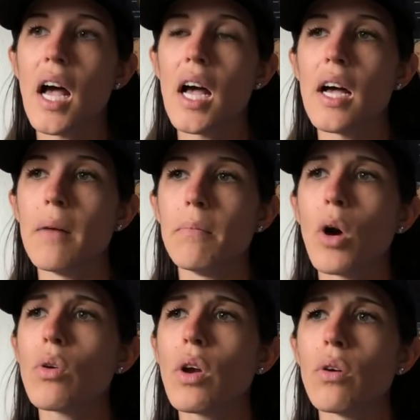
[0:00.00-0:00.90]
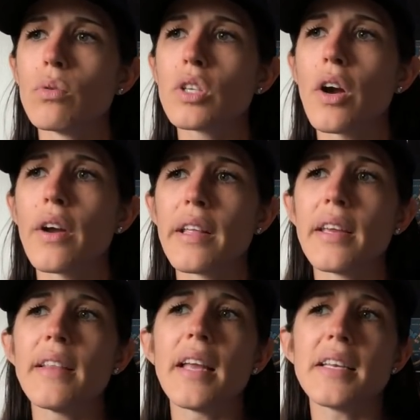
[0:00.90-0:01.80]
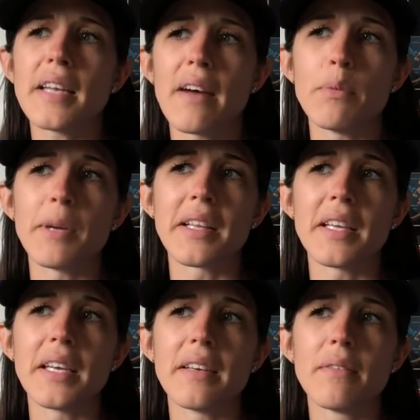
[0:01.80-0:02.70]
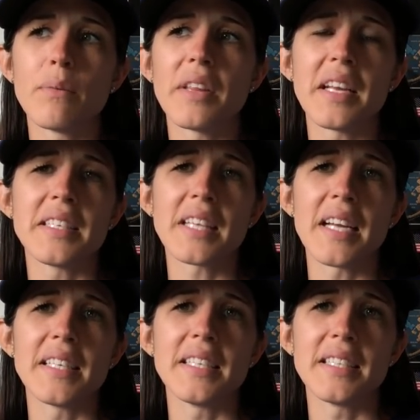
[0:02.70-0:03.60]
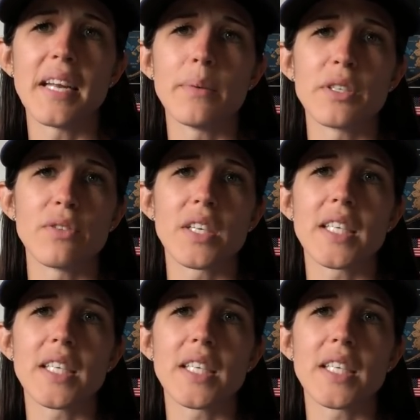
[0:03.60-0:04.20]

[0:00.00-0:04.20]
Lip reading: They did have a big lead when they decided his day was over,